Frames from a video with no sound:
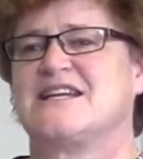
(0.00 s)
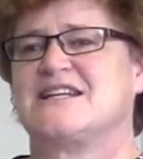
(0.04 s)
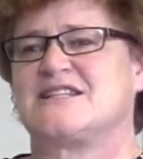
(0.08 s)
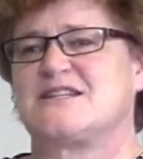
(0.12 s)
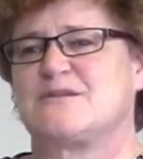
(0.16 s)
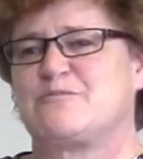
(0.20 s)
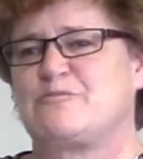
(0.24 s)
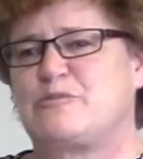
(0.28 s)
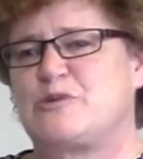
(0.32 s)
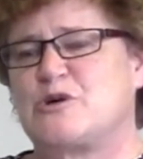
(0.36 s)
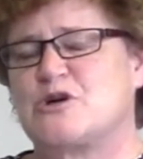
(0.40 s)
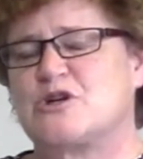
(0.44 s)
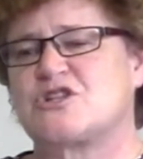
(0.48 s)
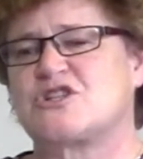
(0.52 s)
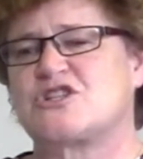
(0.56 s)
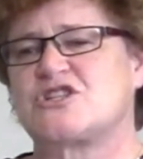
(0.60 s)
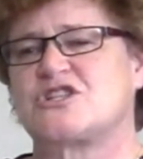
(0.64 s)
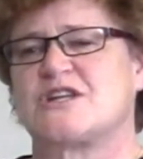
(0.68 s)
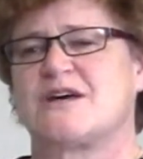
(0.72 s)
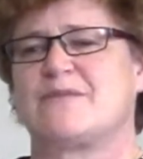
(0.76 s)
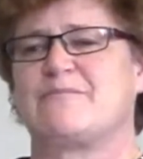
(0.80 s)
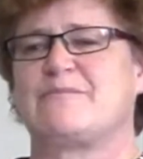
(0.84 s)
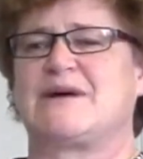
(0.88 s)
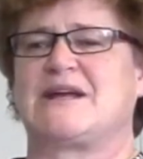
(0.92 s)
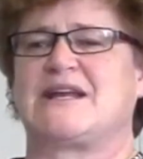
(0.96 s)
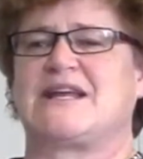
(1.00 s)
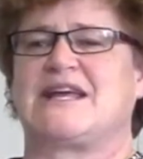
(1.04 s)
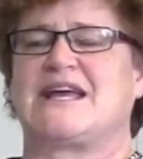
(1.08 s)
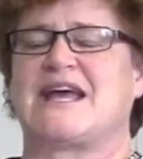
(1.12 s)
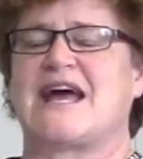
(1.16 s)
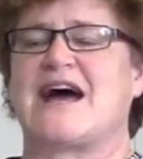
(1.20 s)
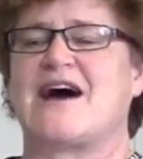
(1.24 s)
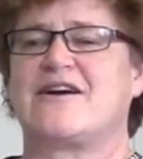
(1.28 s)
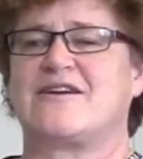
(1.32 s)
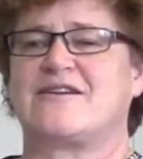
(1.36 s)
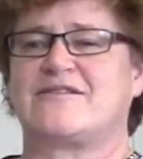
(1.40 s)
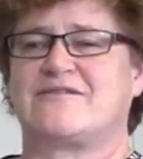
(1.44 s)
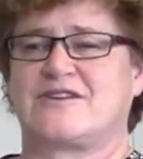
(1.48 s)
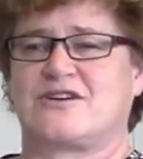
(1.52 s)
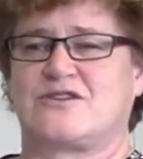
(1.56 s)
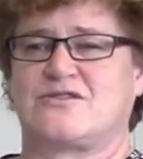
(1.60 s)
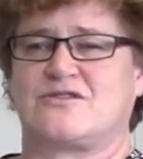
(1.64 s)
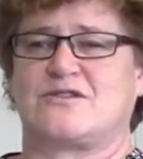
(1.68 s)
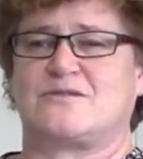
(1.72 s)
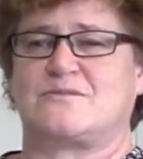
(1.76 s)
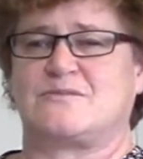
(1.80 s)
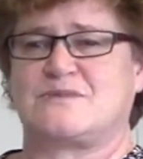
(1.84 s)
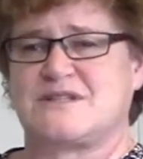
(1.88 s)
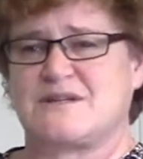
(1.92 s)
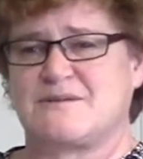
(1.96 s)
to push somebody out of a
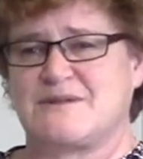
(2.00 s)
group,